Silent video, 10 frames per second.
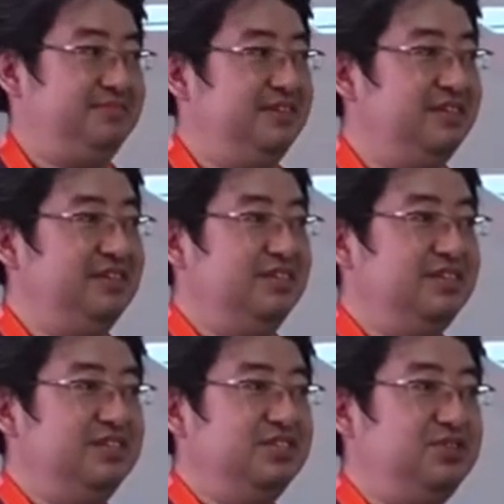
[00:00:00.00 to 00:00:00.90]

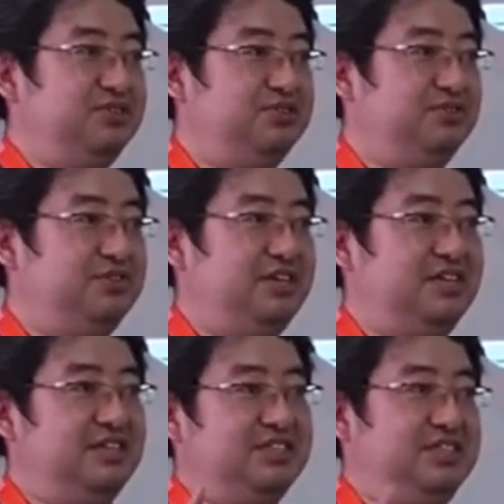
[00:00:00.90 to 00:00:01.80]
So a single
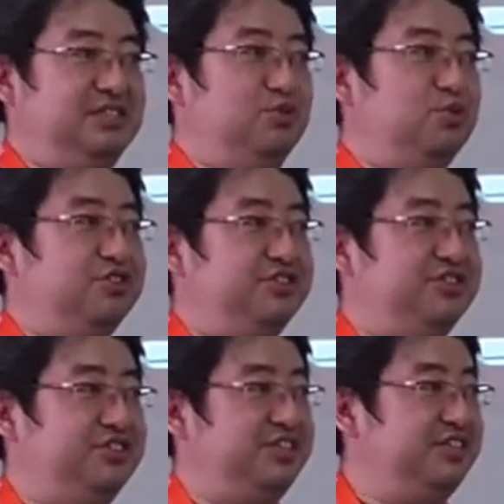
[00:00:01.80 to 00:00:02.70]
worker can
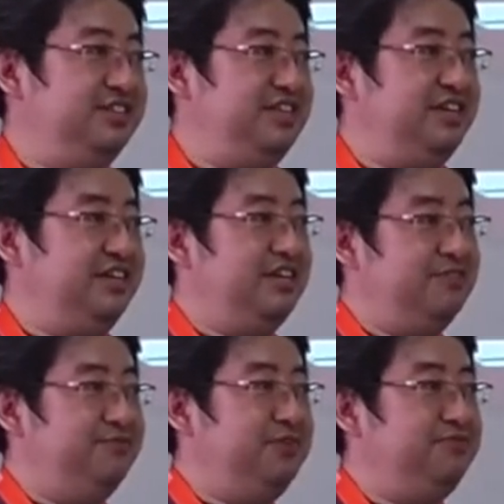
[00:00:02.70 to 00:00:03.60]
take care of
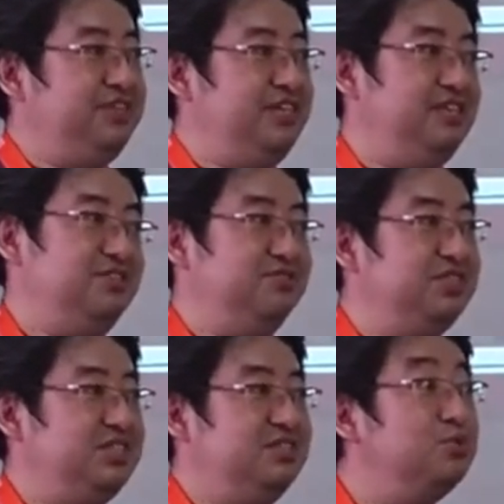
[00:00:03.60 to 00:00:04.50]
15 to 20
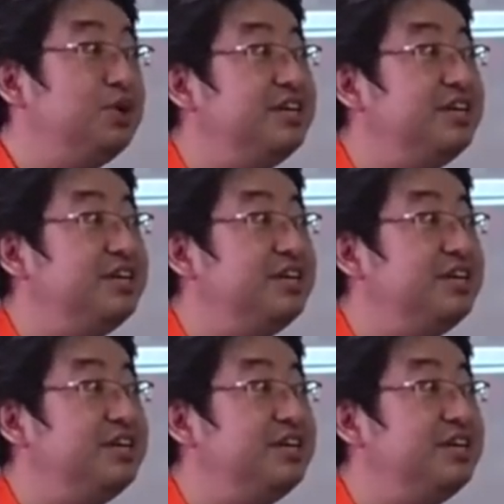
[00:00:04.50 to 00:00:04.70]
of them